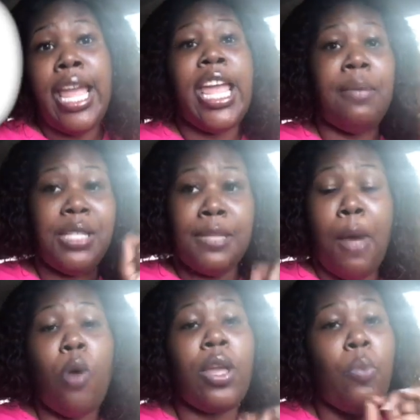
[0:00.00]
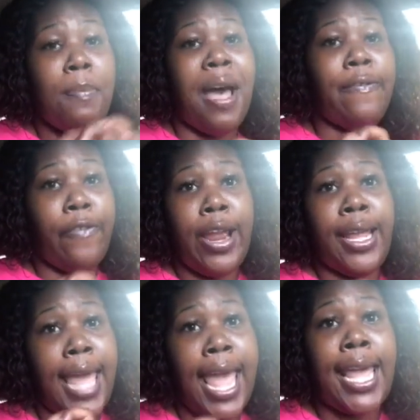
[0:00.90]
him smoking with my
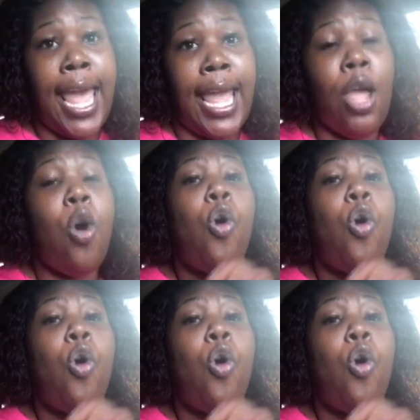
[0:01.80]
friend KK,